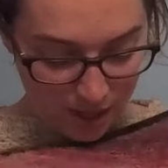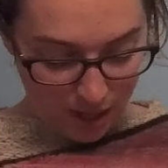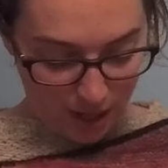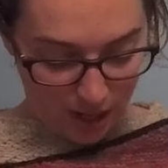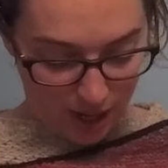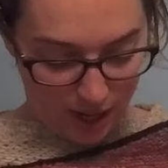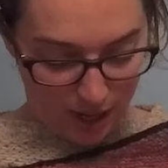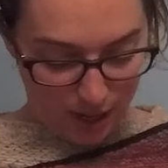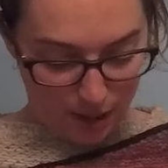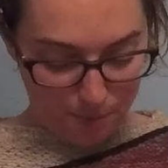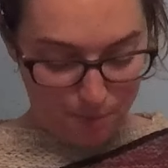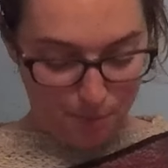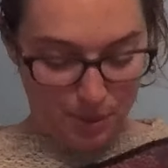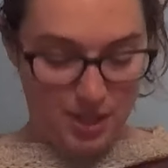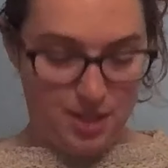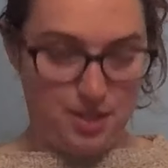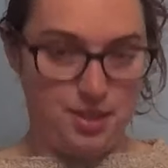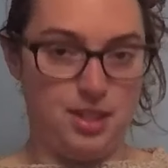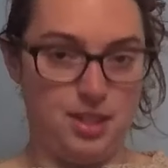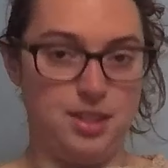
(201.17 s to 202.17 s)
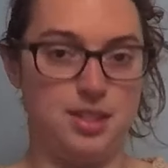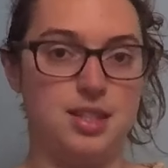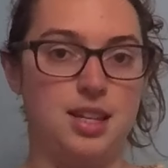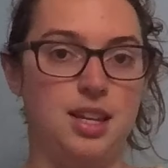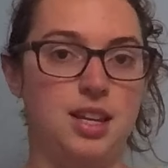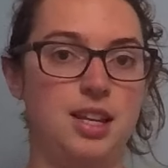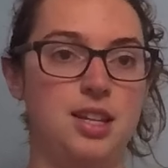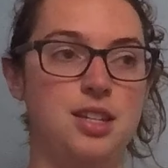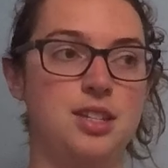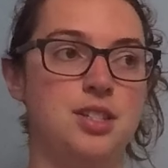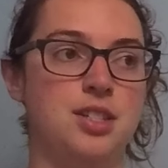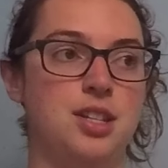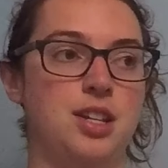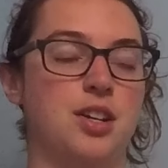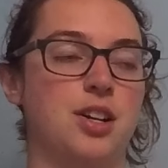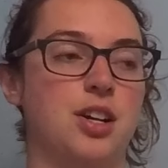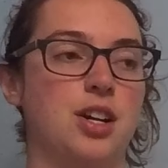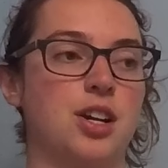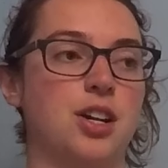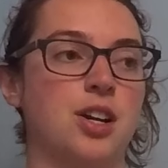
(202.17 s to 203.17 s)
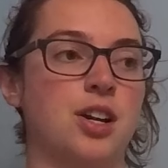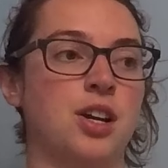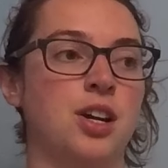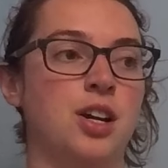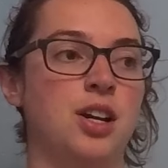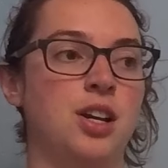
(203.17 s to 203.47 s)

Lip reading: Because it's easier,